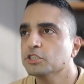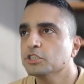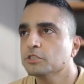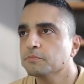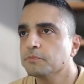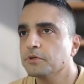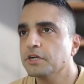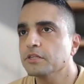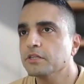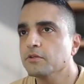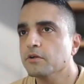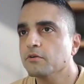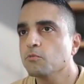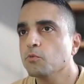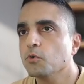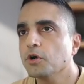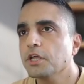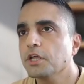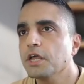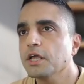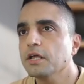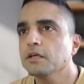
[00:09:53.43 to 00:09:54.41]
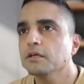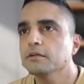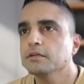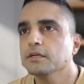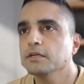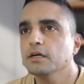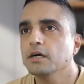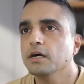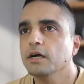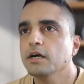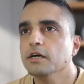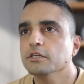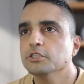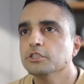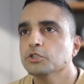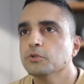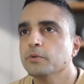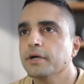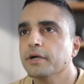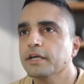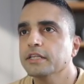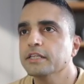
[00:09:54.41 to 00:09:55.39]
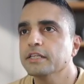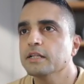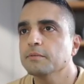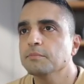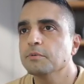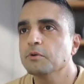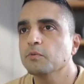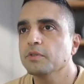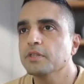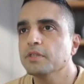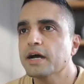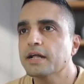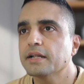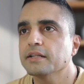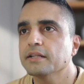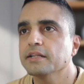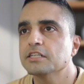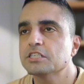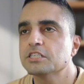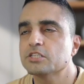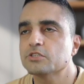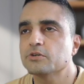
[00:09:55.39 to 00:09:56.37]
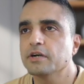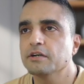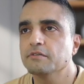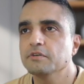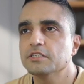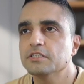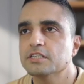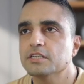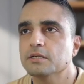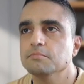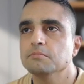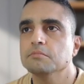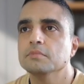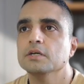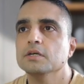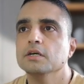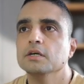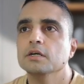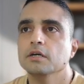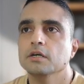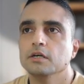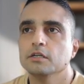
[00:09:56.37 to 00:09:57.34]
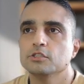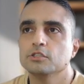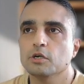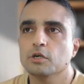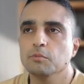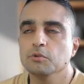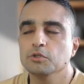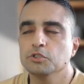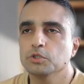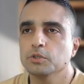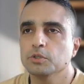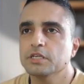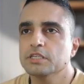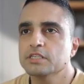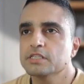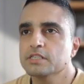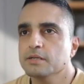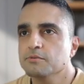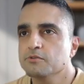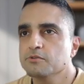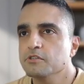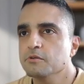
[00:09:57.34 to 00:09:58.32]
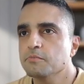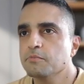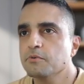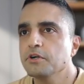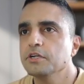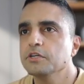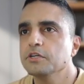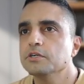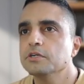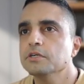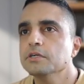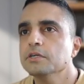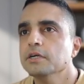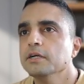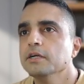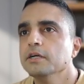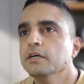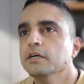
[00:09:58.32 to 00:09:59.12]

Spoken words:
is printer not working, sure, I can help you with that. Let's try with some troubleshooting steps with the printer.